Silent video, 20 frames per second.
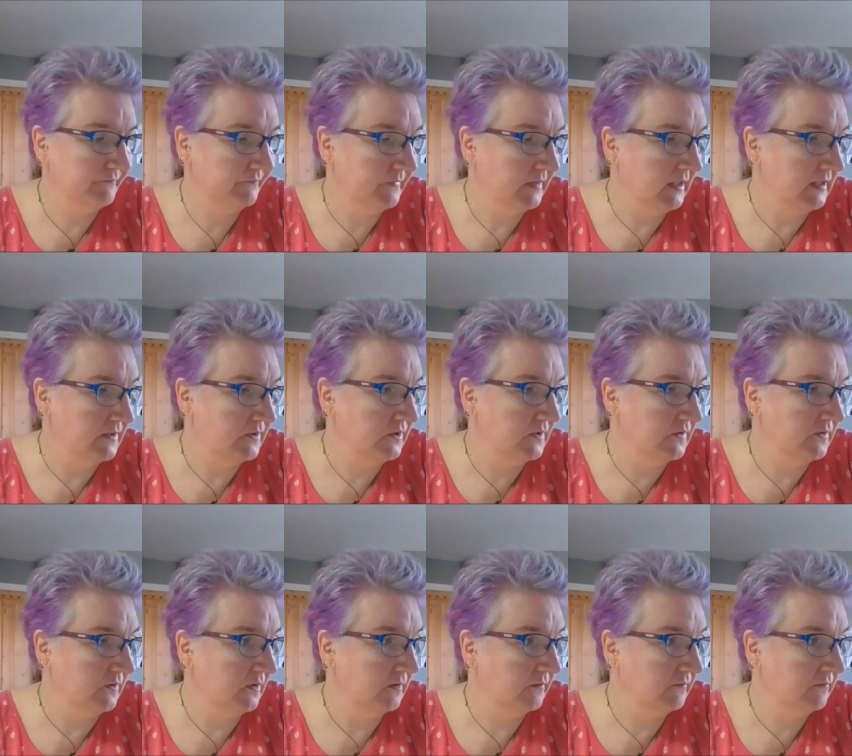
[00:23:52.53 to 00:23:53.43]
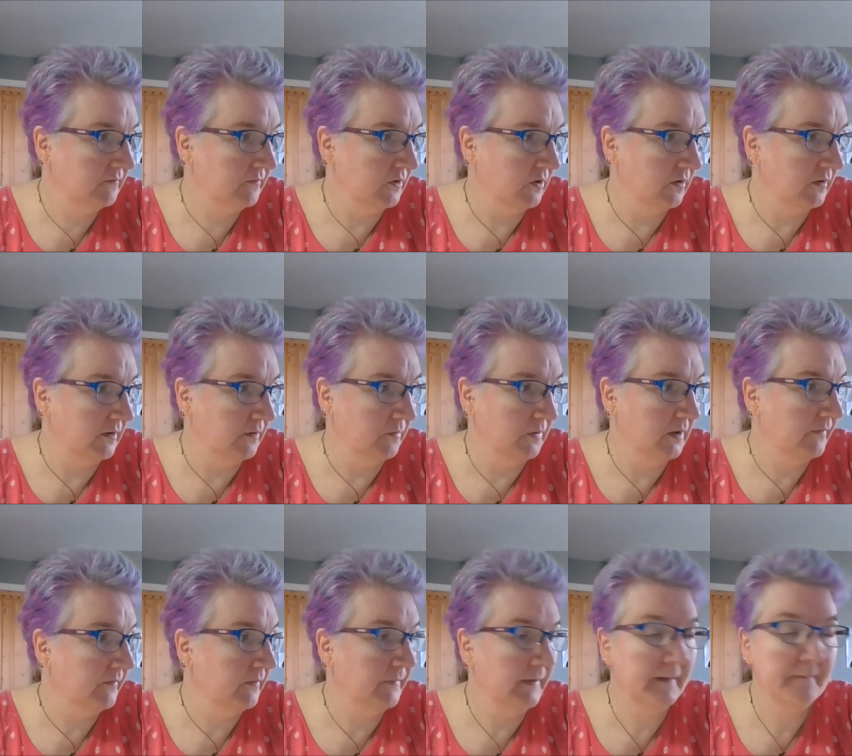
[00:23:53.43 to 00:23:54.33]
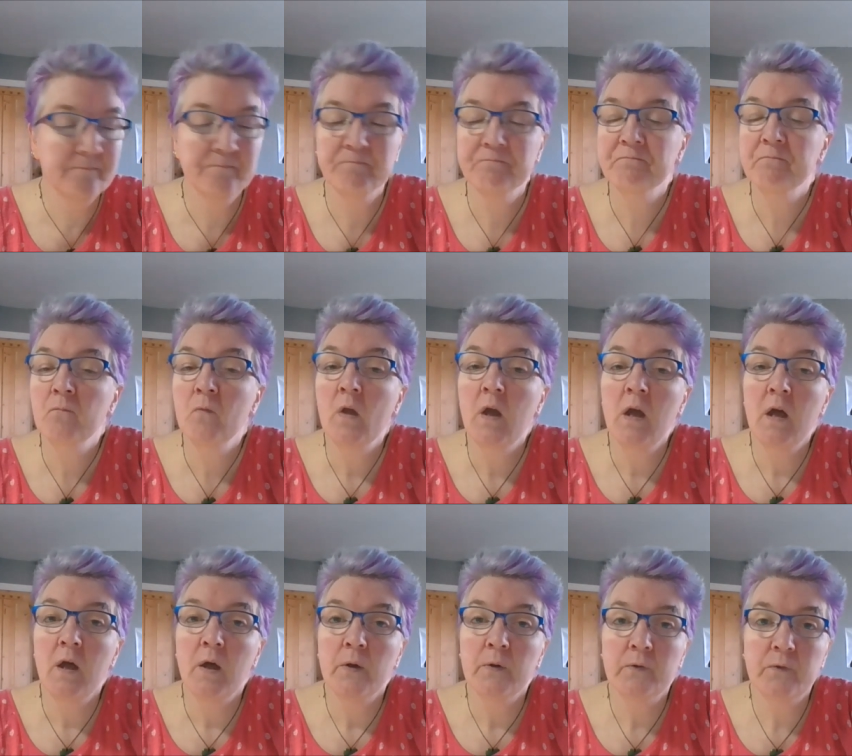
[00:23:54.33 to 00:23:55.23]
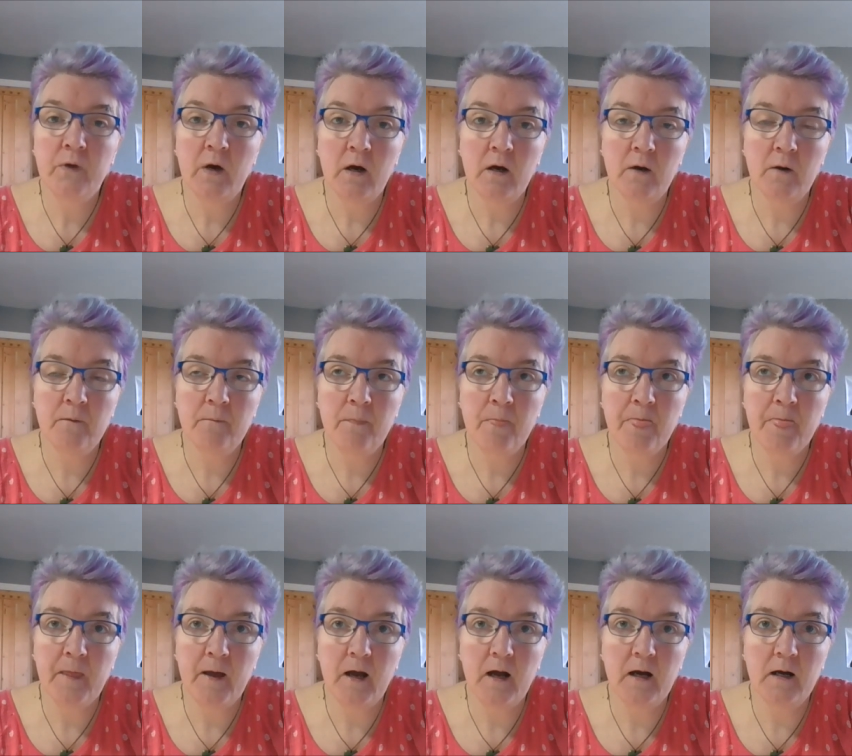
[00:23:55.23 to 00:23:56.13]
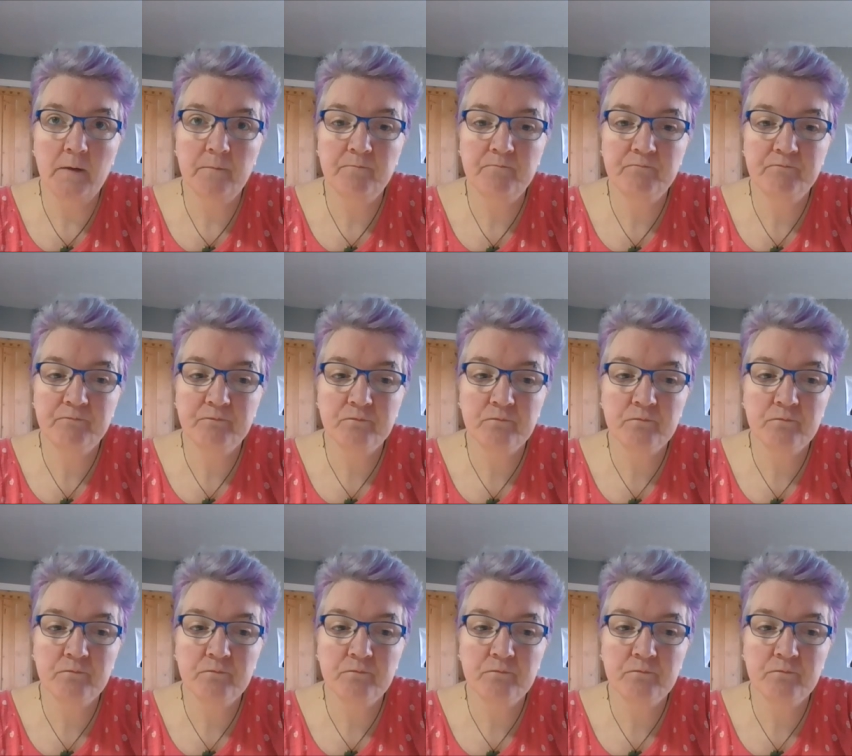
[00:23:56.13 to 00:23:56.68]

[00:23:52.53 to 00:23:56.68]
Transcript: it's just not, not going to work for me. So, um,